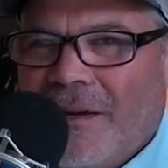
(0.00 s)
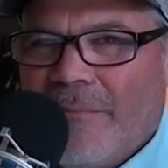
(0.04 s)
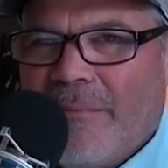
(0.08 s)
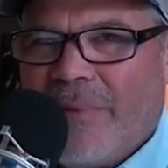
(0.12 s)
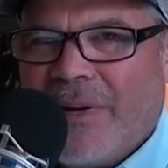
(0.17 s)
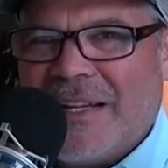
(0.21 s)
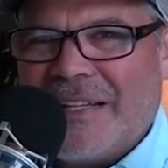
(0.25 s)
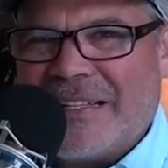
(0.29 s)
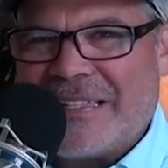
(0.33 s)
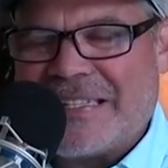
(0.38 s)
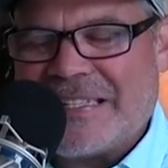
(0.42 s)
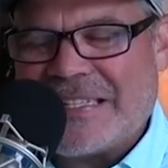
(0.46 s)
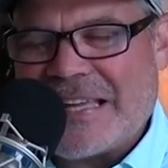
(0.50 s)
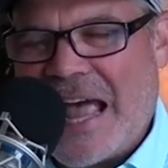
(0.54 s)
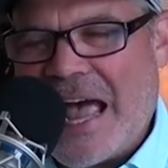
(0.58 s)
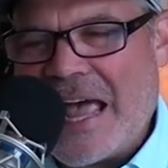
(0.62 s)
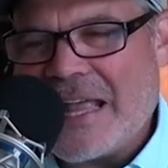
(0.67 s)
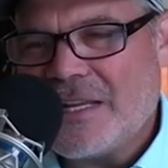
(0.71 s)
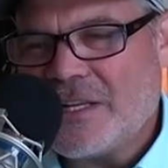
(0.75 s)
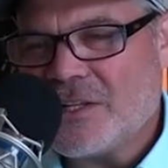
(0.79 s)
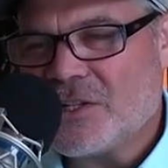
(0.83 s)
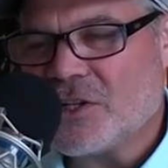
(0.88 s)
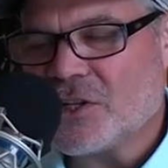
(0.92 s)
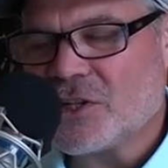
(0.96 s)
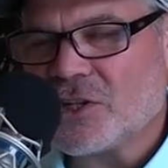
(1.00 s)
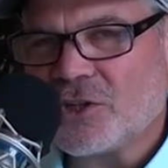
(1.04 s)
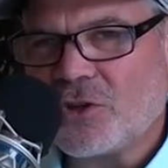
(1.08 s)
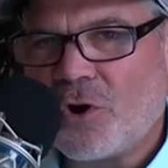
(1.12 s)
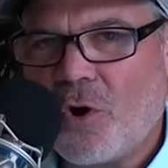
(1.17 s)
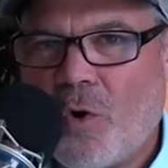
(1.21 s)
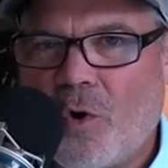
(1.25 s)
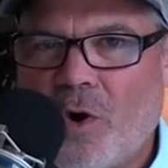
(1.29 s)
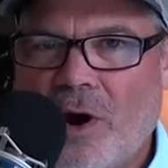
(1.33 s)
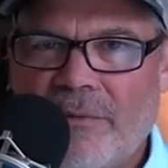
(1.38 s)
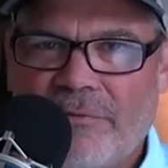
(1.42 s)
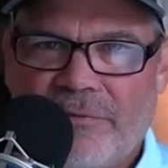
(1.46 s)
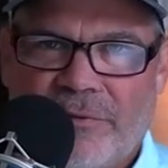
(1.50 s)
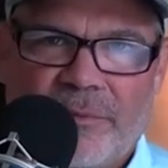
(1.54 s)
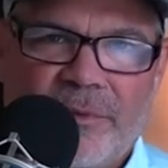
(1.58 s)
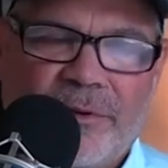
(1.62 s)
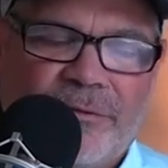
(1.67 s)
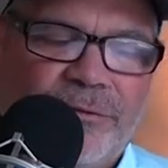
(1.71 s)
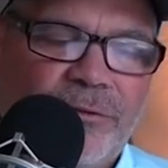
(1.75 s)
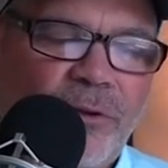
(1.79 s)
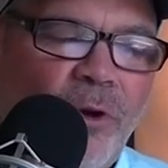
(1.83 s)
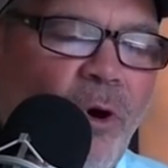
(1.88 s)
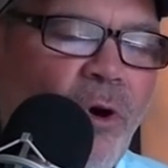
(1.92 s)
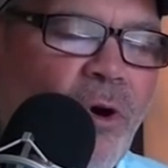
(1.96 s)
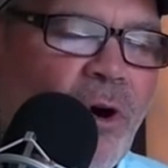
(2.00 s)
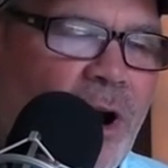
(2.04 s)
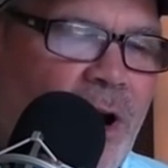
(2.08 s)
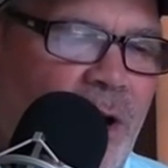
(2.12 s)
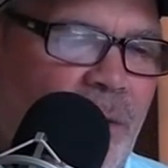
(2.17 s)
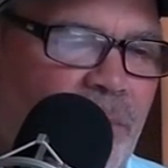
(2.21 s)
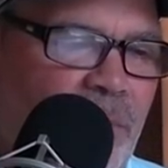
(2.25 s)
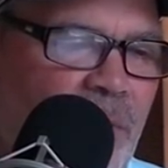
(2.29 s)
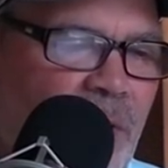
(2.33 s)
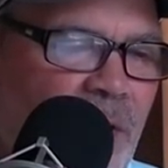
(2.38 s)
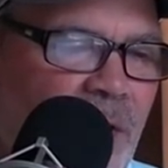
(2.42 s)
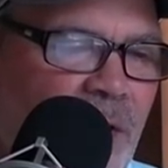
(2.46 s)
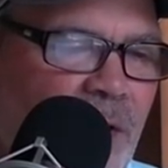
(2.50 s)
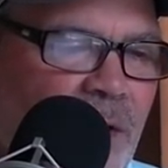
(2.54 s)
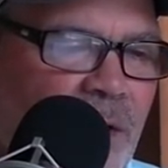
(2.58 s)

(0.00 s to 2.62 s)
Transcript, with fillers: But inside, he's just tore up from the floor up.